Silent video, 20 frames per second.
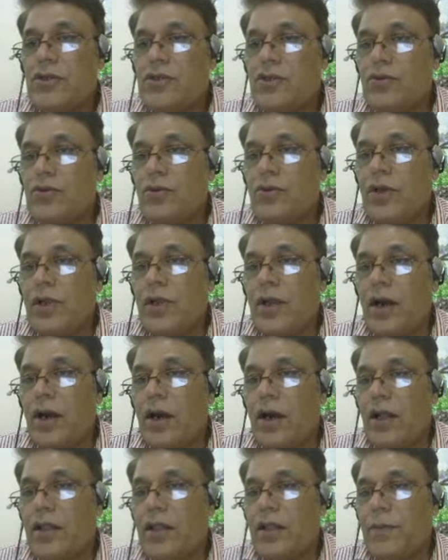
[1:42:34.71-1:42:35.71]
true in
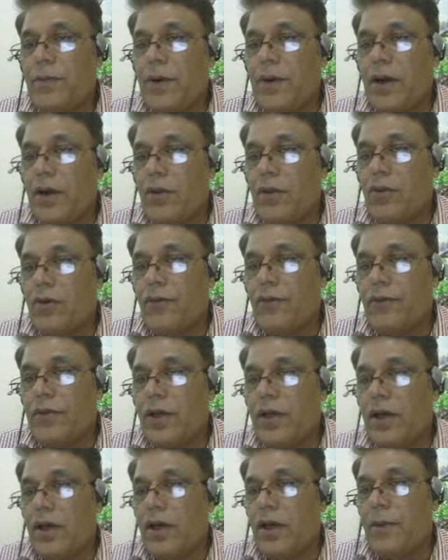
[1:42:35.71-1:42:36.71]
all the parts of
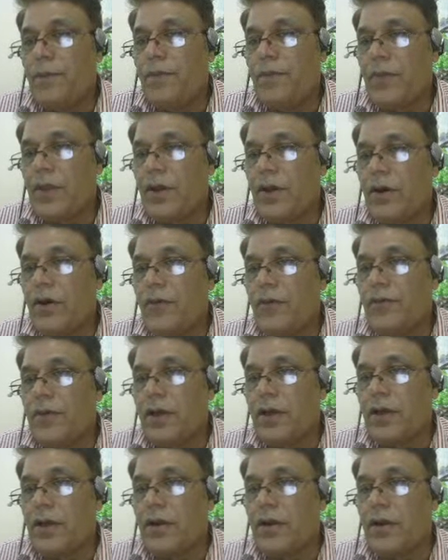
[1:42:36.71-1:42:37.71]

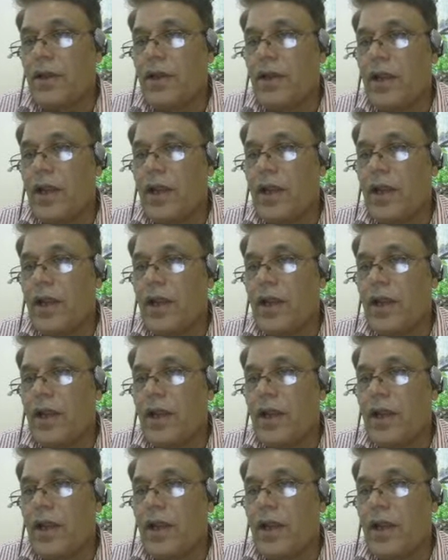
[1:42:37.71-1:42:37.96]
the country.